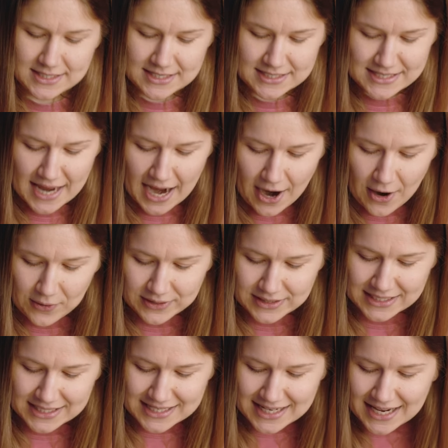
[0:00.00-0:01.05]
says, Now
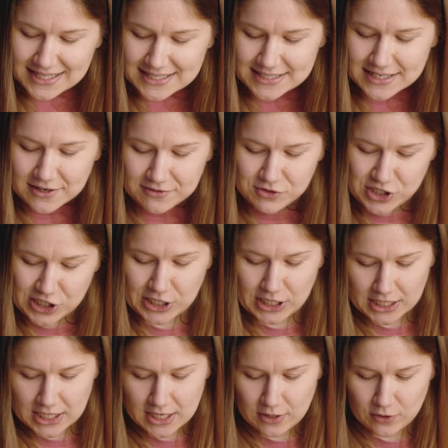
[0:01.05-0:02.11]
the gates of
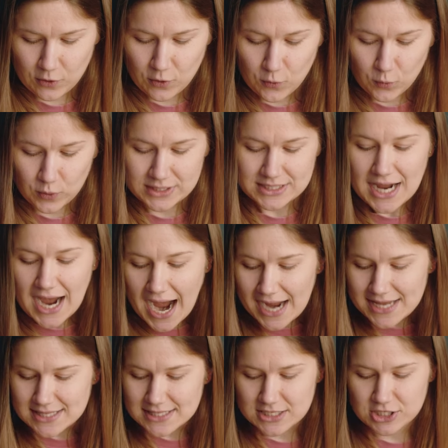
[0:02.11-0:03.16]
Jericho were
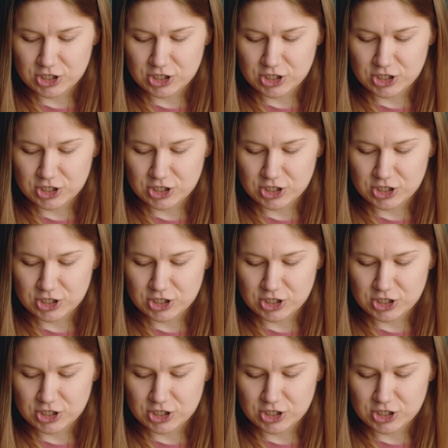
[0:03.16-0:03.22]
tightly